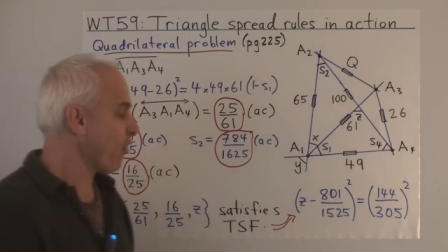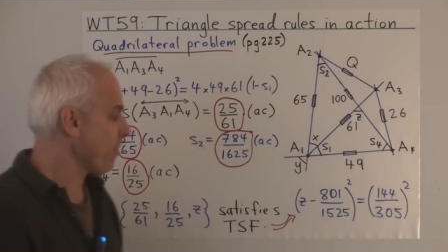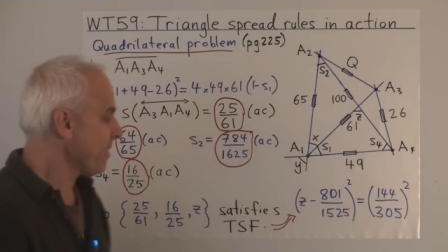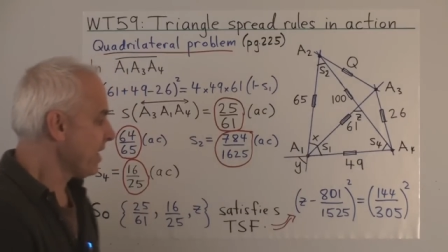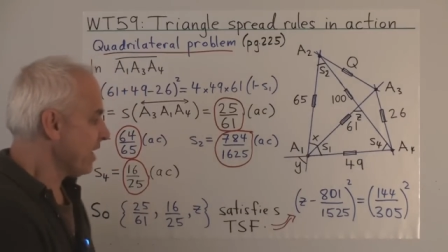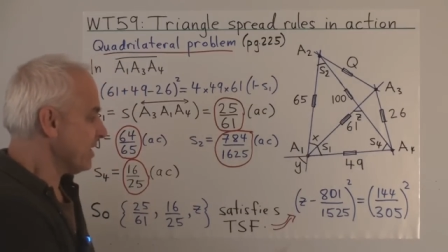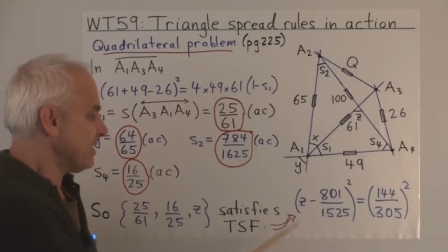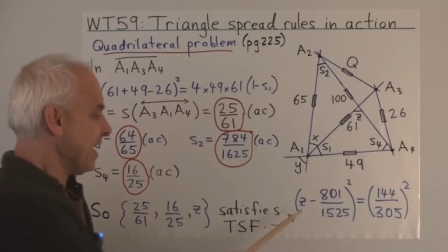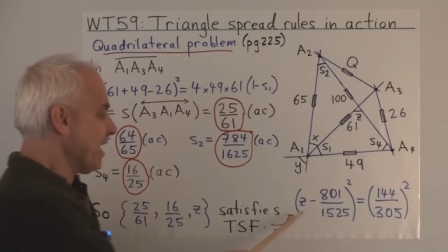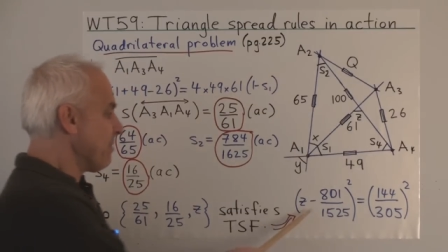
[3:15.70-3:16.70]
form.
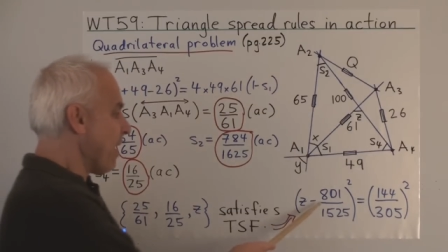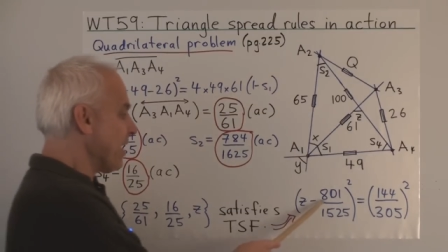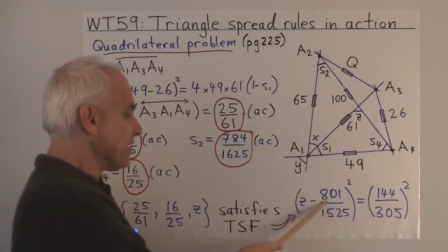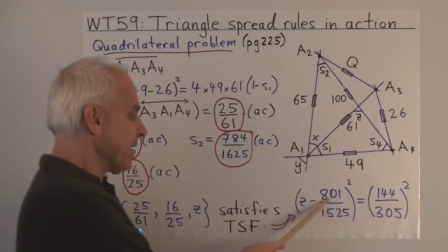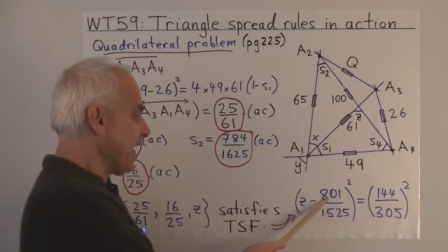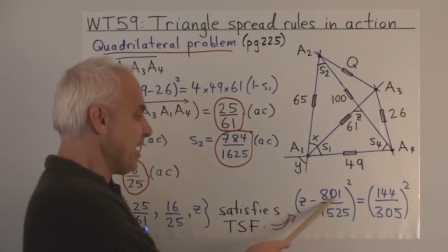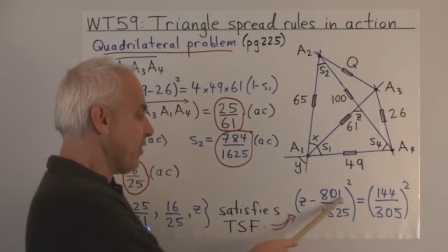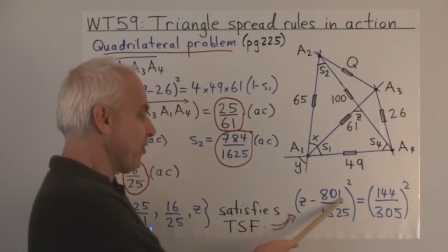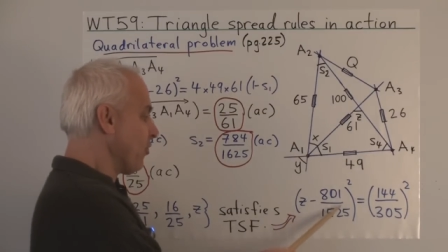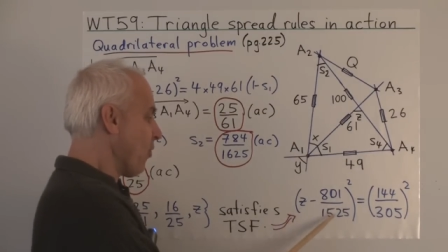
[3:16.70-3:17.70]
Z minus
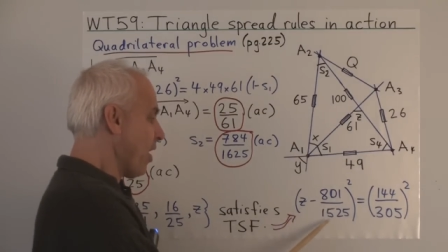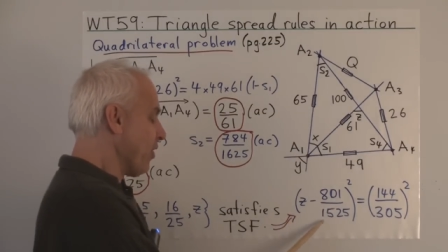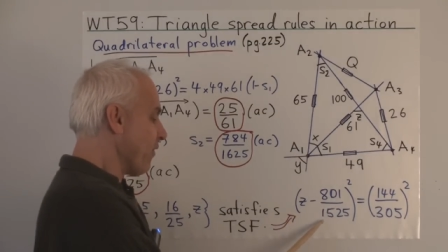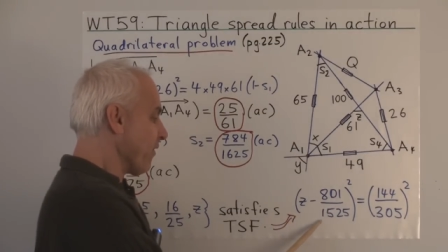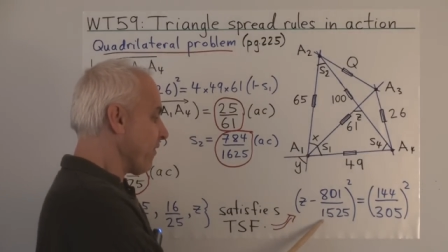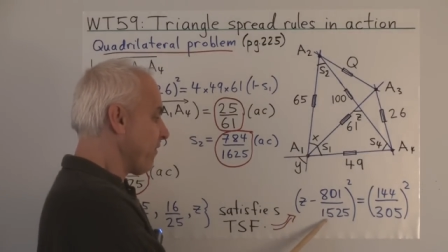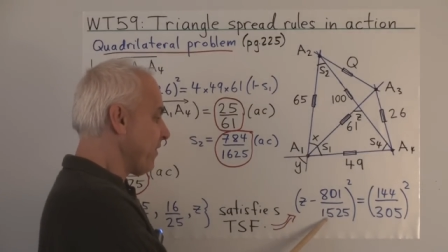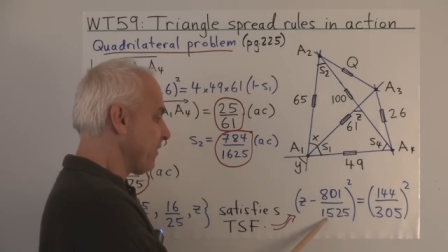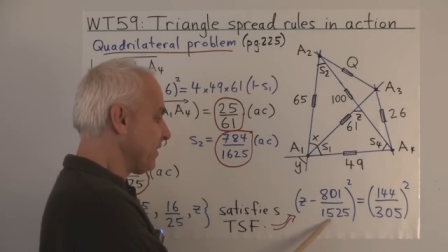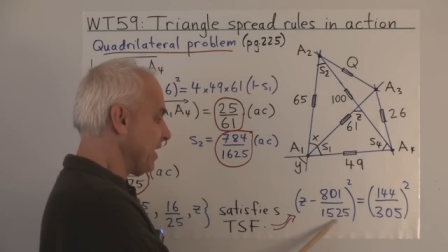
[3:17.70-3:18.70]
801 over
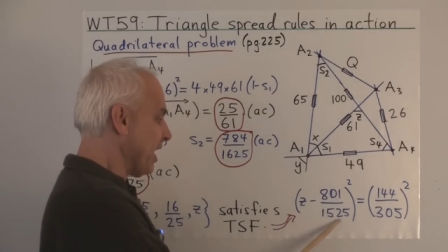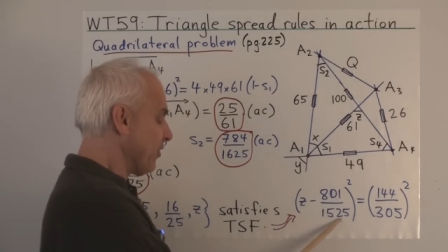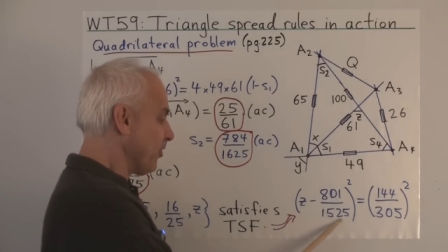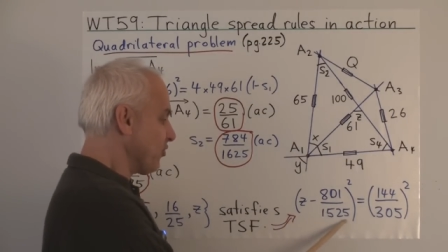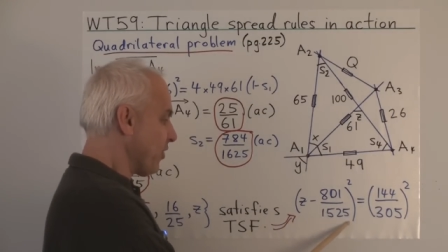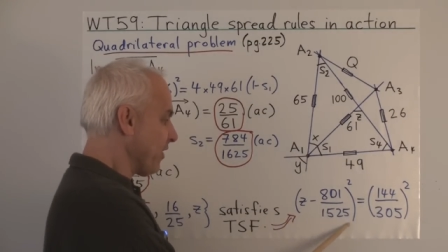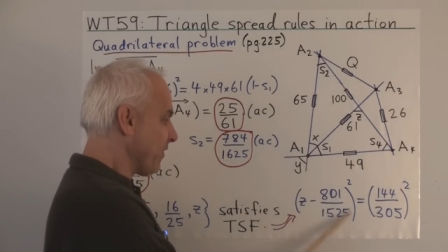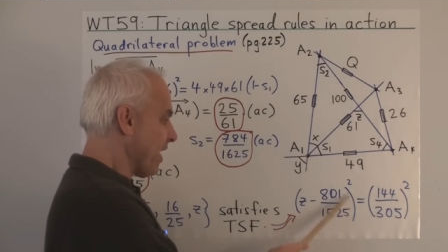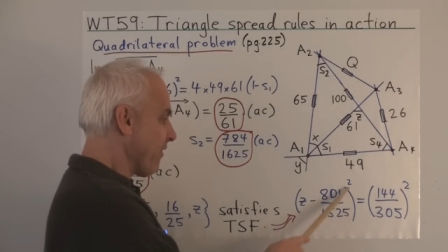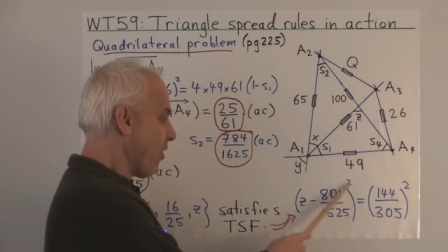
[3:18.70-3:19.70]

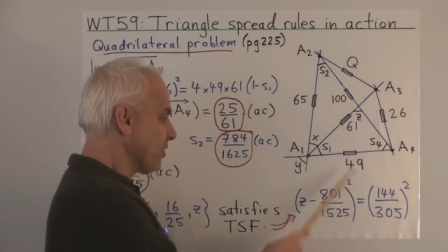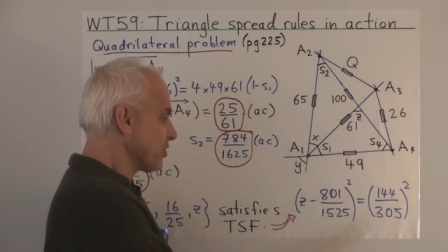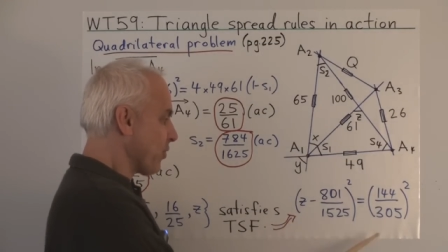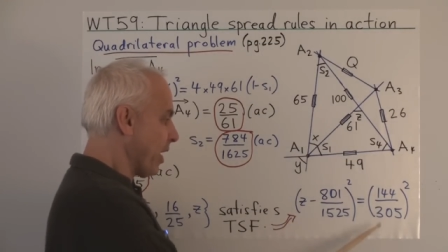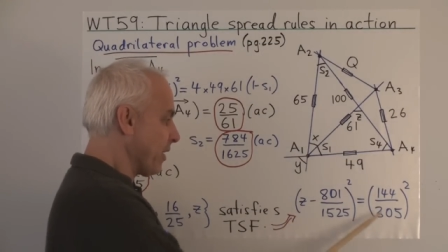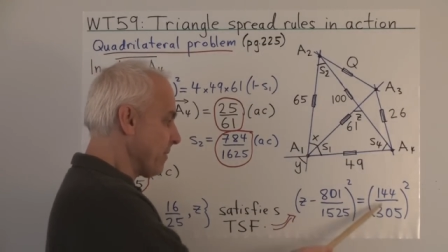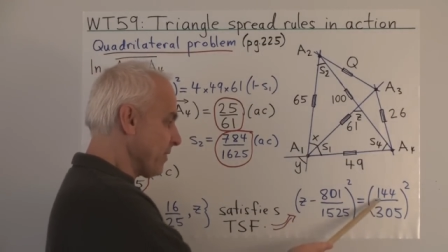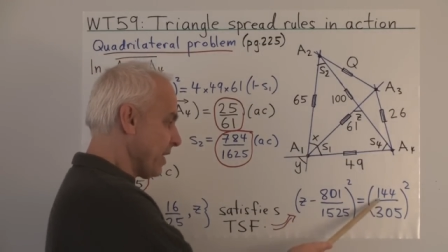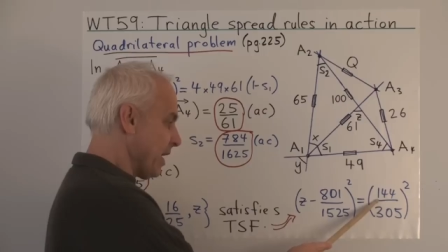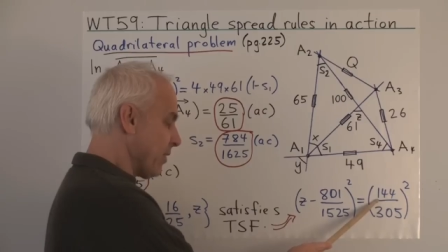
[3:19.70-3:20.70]
1525 all squared
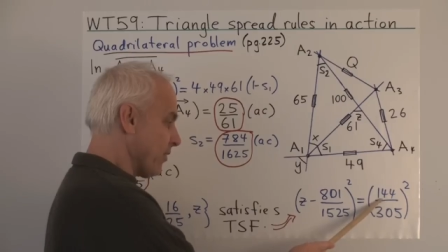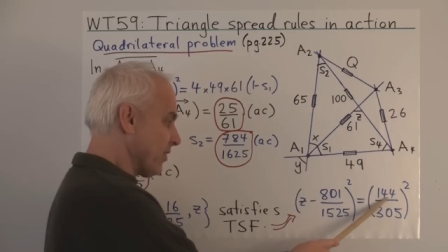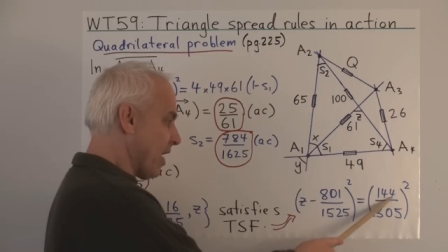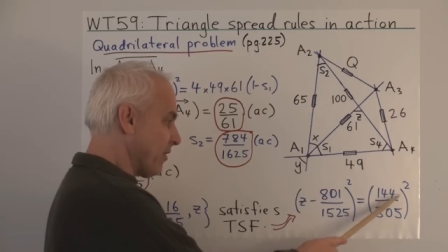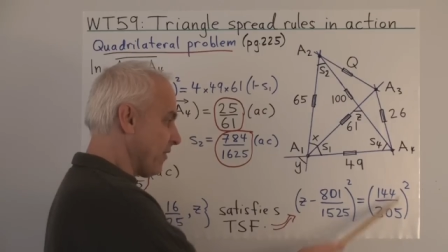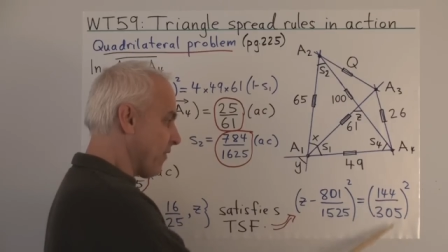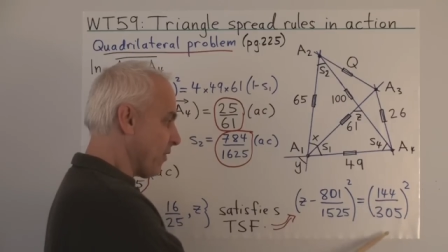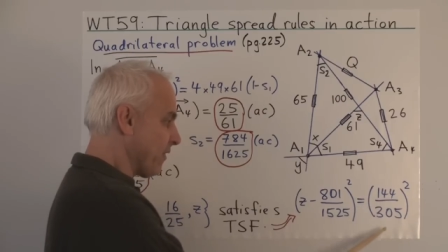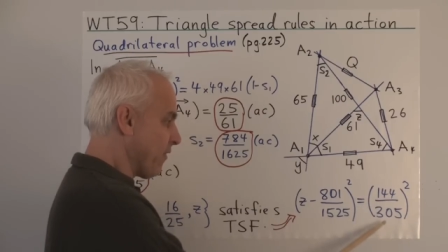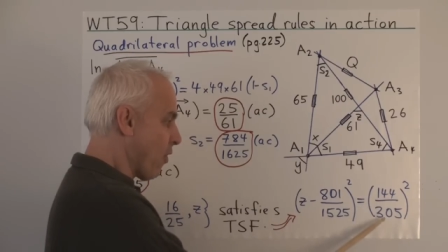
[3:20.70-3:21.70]
equals
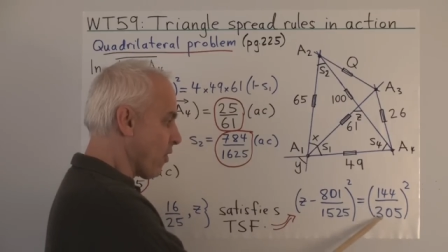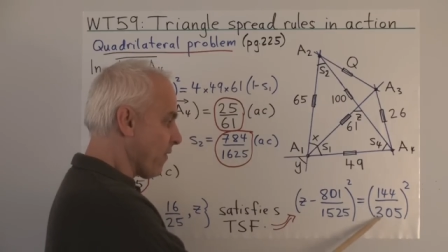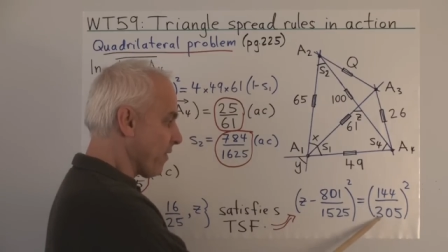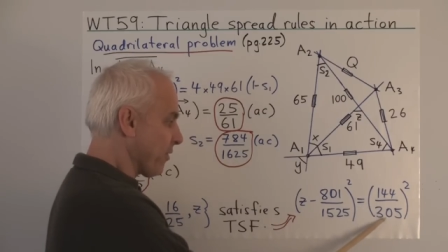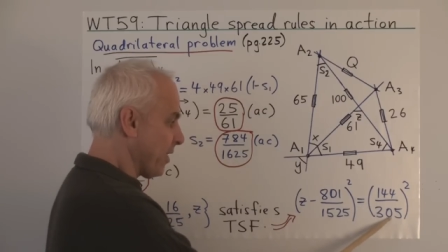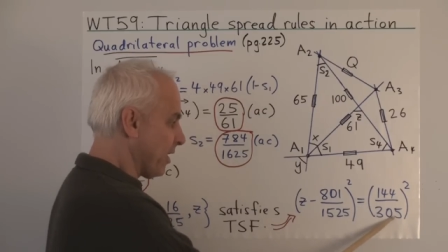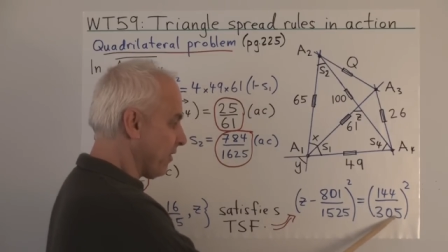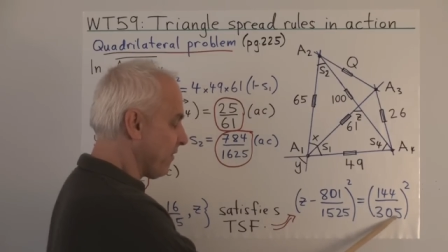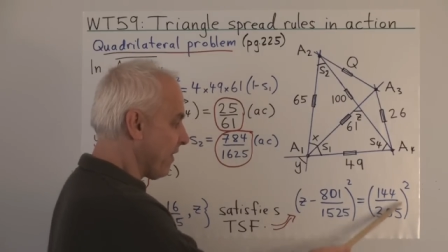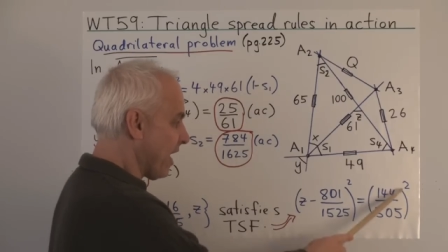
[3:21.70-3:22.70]
144 over
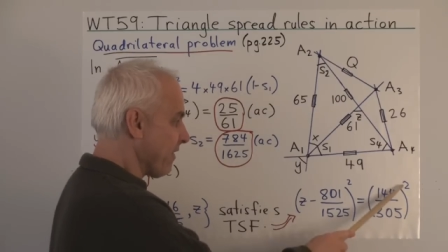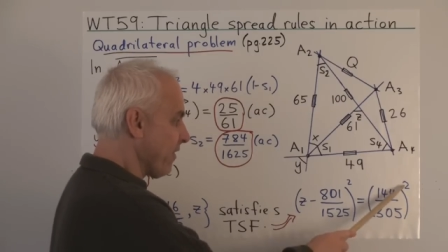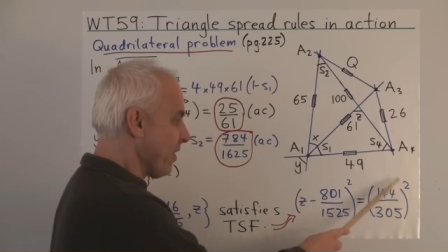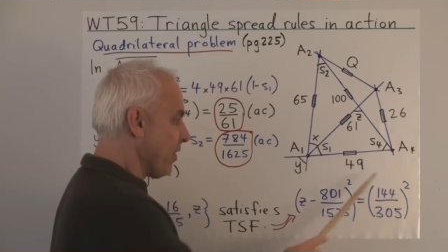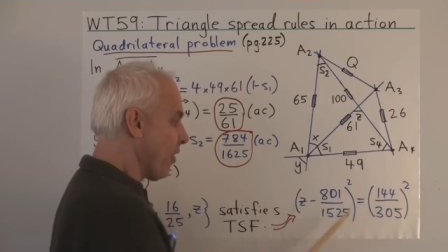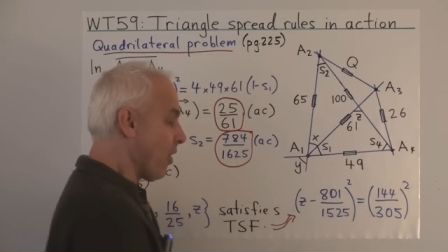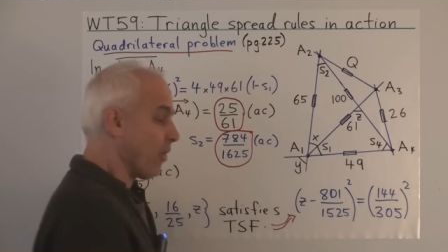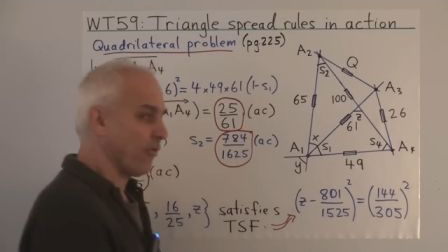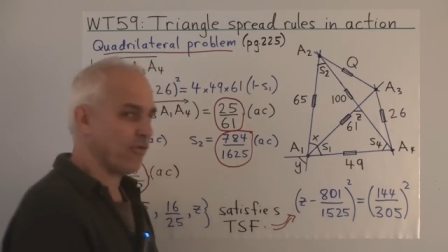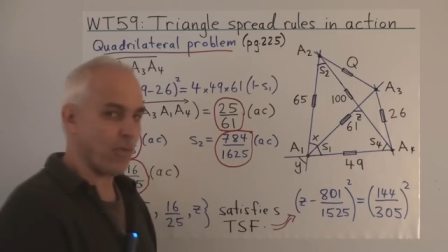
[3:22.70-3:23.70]
305
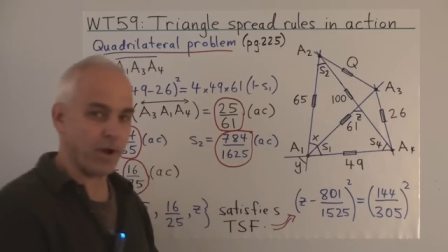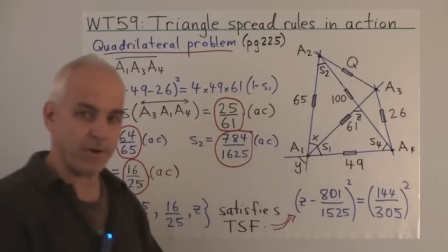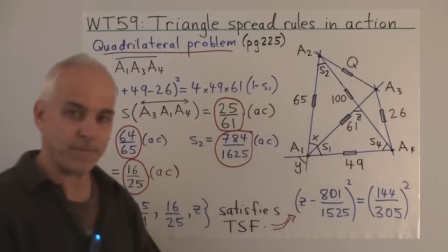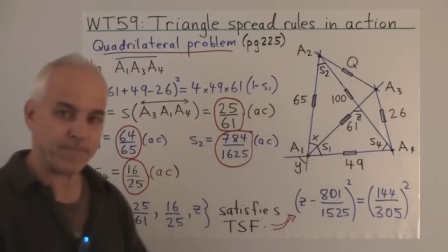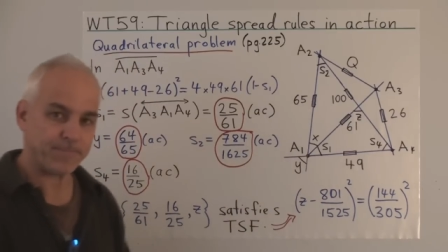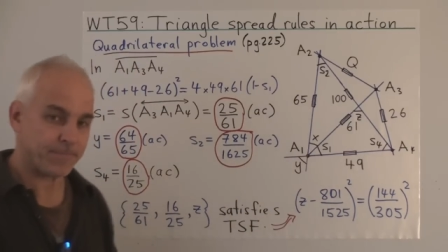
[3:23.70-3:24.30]
all squared.